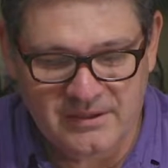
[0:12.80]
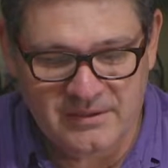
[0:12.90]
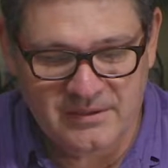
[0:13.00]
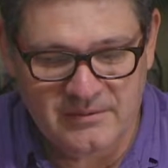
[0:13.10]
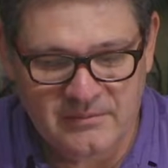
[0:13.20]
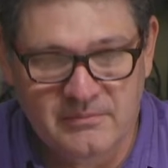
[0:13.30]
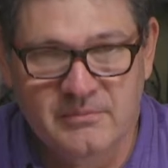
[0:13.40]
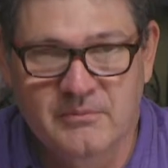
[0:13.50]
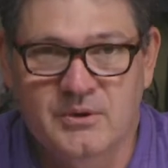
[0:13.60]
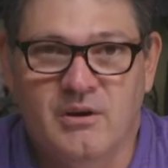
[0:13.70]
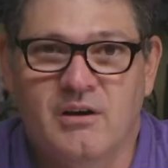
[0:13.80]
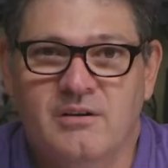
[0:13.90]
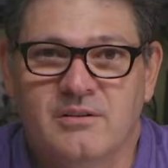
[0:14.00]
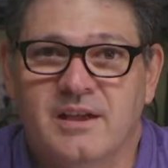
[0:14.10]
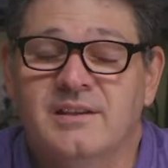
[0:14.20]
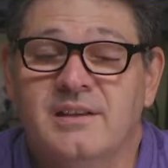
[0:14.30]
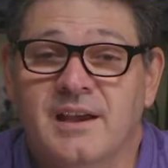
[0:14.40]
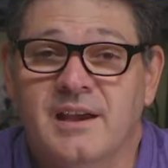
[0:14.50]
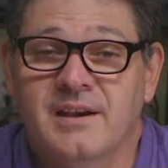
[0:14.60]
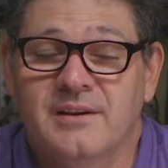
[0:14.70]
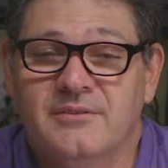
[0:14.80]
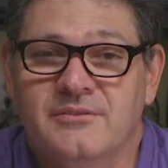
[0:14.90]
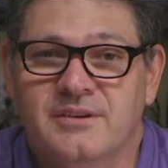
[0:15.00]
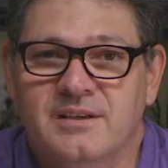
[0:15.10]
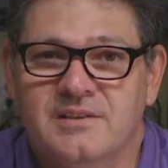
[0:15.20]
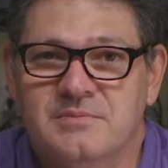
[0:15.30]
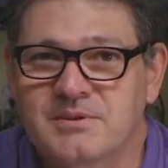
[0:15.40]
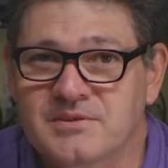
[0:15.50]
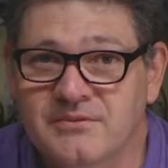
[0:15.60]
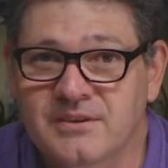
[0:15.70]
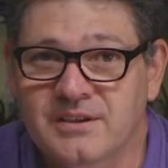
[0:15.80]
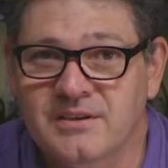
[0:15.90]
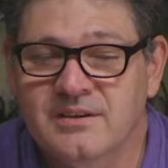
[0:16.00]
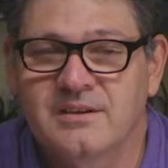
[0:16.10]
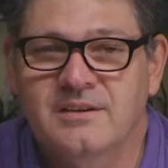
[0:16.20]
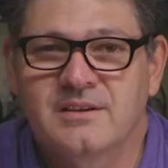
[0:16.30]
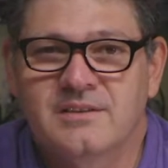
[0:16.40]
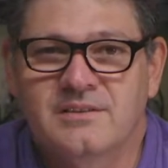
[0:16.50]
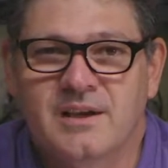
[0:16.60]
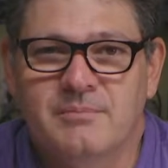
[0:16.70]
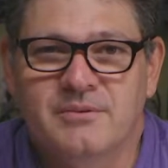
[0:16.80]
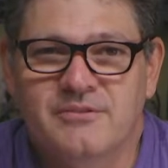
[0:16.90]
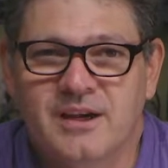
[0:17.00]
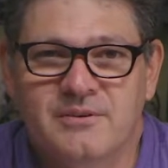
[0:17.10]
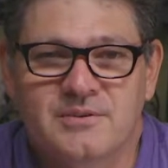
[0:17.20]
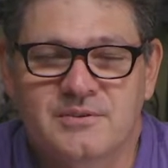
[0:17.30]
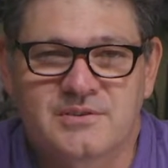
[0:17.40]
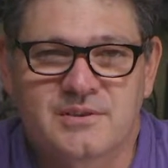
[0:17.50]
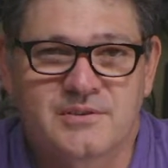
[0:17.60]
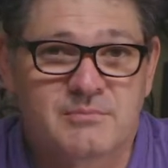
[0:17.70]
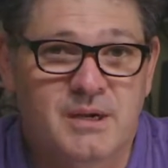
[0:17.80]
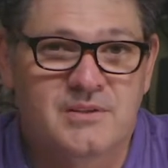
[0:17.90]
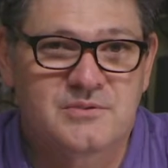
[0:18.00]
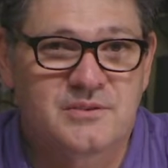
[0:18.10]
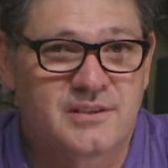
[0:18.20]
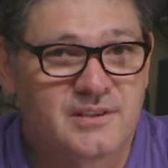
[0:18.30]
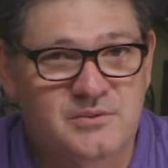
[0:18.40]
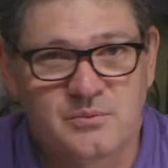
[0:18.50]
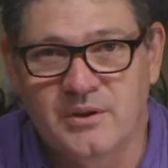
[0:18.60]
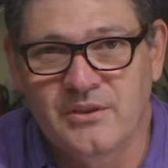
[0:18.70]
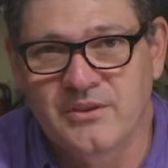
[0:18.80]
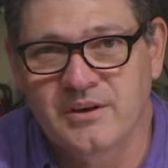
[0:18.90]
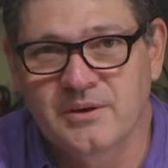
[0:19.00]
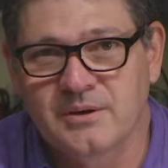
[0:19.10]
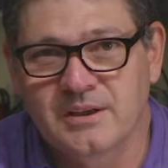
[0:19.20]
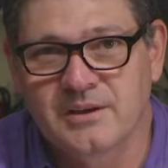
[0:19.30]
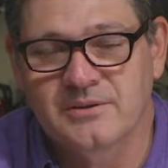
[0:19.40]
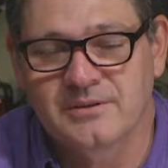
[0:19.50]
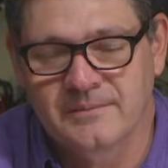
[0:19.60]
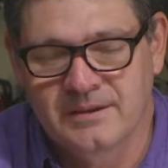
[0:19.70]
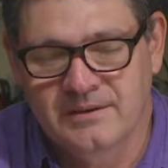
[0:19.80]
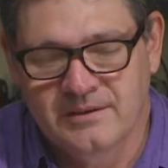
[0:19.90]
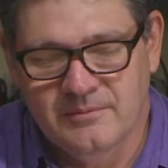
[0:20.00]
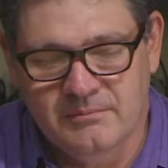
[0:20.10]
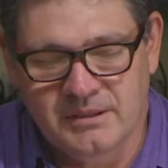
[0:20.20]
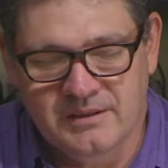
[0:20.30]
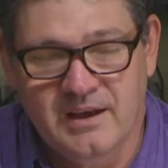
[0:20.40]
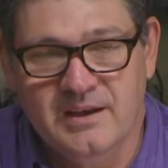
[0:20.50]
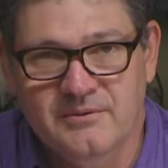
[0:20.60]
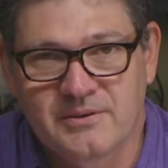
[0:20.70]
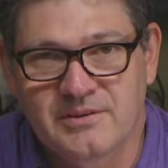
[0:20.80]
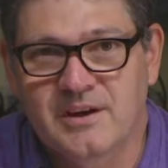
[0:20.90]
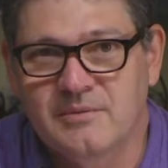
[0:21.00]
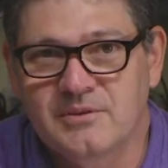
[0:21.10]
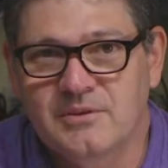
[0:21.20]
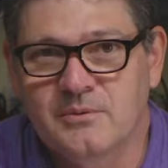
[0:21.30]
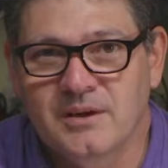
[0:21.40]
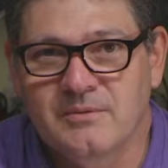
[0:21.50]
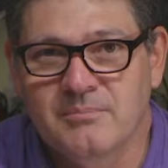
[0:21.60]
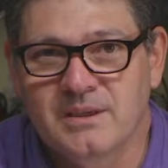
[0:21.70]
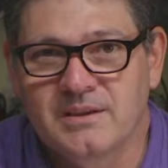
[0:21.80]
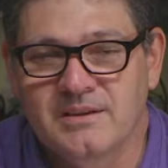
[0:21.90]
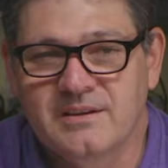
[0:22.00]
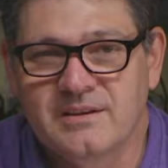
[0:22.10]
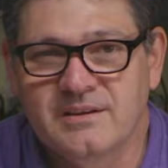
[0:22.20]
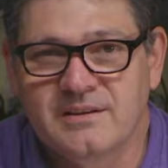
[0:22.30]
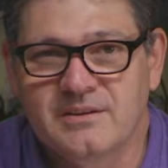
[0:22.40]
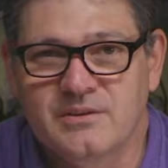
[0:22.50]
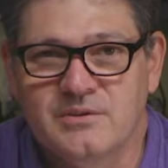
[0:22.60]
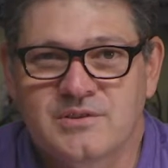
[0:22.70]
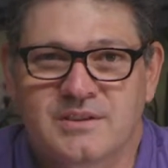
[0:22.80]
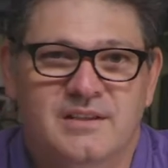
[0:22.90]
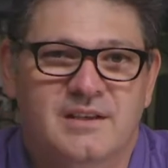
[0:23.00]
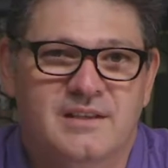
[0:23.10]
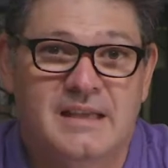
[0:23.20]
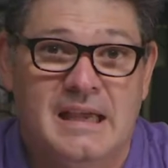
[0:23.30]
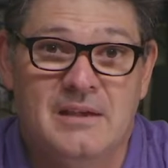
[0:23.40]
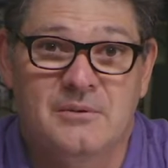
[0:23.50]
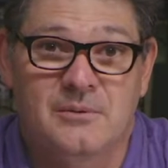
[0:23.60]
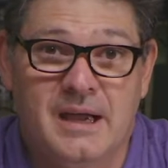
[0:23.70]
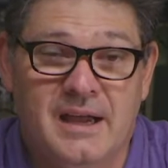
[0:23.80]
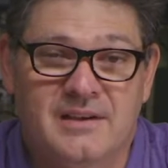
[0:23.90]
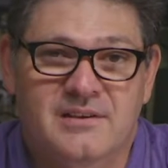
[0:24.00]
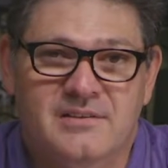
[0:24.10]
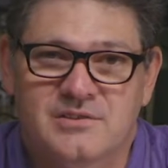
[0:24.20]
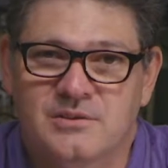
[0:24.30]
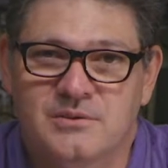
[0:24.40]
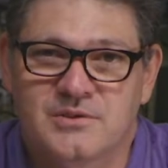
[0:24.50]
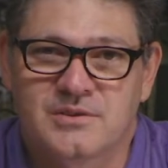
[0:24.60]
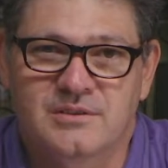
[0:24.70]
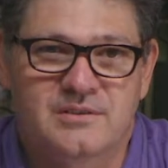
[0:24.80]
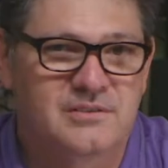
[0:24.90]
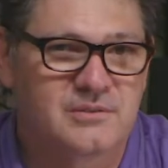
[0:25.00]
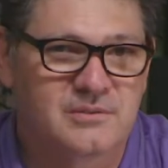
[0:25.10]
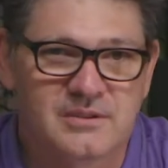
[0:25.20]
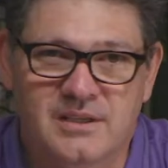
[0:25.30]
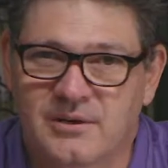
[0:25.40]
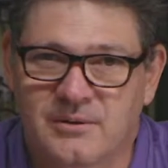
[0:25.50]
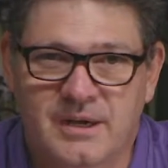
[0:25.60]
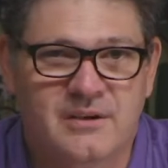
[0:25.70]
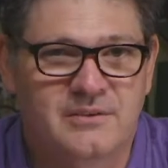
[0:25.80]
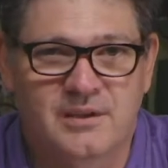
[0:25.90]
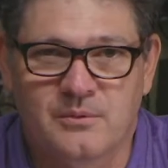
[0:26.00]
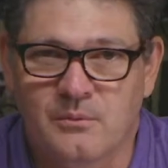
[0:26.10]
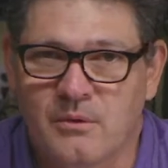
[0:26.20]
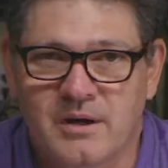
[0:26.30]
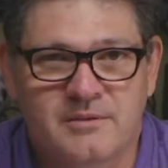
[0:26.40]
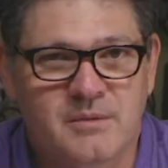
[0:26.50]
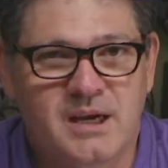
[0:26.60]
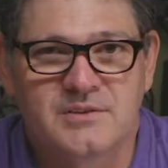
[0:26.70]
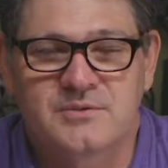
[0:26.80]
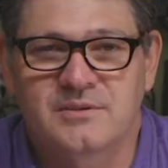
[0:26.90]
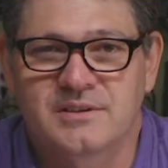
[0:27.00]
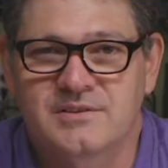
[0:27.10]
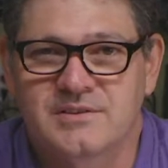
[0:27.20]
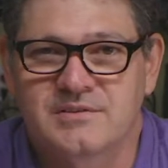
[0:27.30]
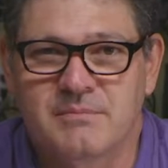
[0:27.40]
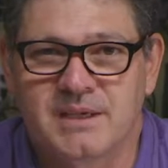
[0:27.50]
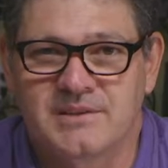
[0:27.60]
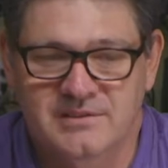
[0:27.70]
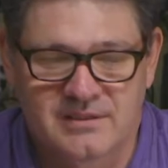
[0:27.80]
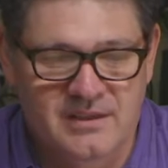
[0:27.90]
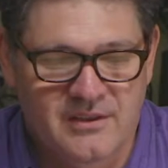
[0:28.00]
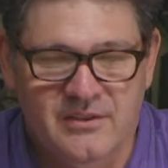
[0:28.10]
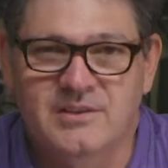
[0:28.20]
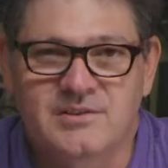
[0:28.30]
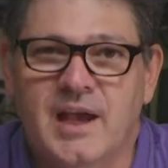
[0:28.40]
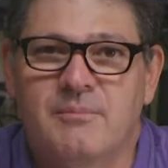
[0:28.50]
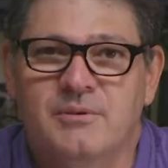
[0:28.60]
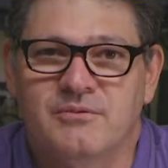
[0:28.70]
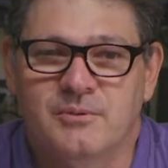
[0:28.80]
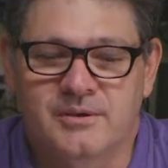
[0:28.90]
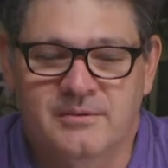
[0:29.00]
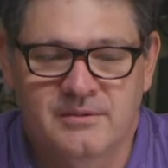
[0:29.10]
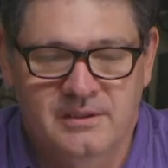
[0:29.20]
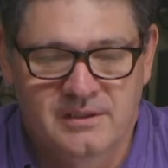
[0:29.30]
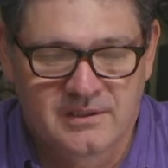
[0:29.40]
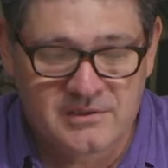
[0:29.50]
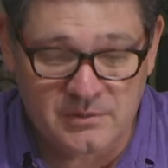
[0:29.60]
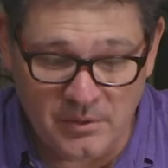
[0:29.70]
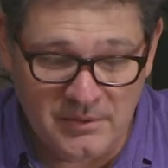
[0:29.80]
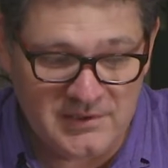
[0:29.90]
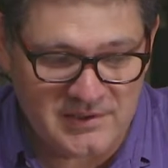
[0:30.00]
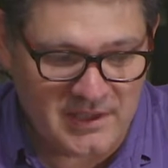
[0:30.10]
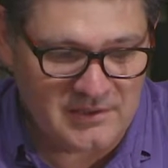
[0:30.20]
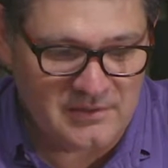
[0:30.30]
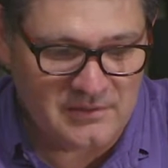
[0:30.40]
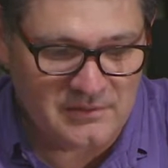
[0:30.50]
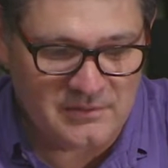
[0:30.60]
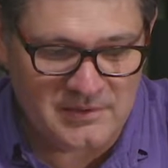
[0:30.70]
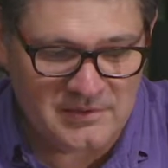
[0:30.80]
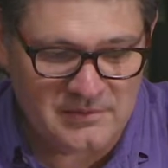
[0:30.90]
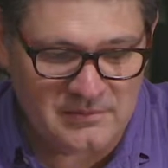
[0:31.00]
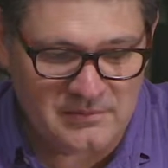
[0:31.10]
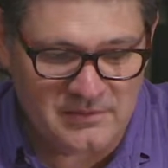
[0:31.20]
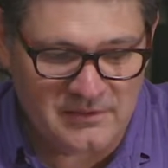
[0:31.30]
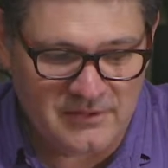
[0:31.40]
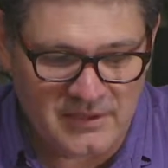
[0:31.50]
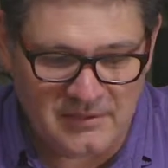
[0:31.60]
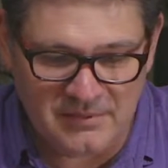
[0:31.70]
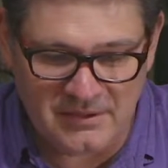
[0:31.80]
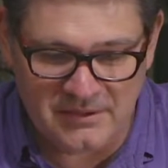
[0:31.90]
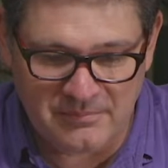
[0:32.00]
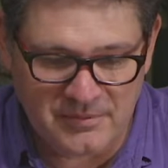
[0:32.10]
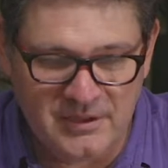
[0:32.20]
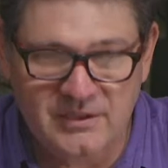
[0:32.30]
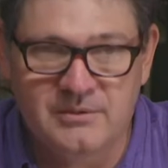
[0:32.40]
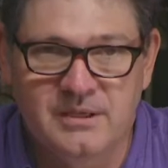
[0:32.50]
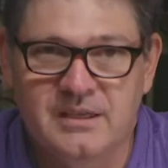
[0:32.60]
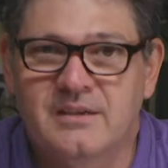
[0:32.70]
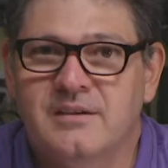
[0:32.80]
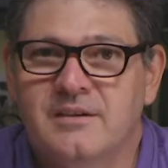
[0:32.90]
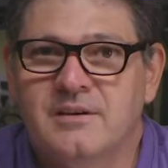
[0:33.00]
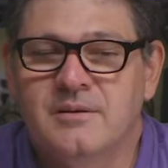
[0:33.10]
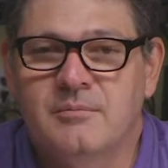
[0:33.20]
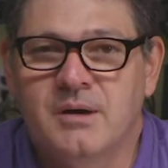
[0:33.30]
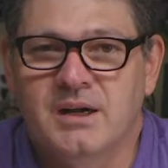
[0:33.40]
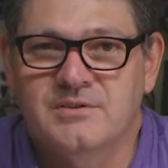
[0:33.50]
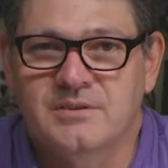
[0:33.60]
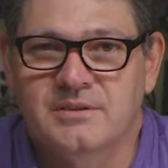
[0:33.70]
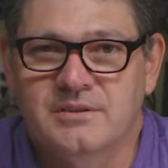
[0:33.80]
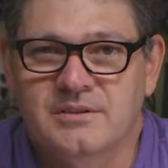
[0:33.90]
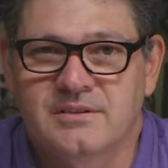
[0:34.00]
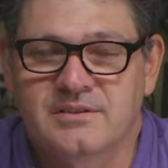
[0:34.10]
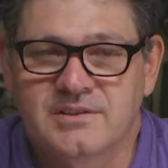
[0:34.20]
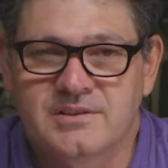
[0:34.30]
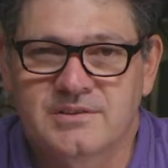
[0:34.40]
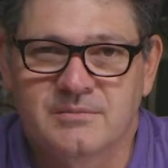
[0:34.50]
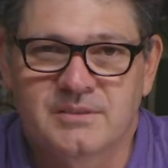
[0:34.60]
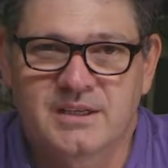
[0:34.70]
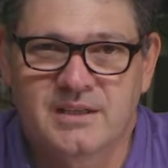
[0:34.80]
um, we all like to have a specific type of 500 series module that does one thing or another, but not every time do you want to be uh, using an 8 rack solution to lug around that one module that just makes things happen for you. So what we decided to do is to develop a pretty unique modular system that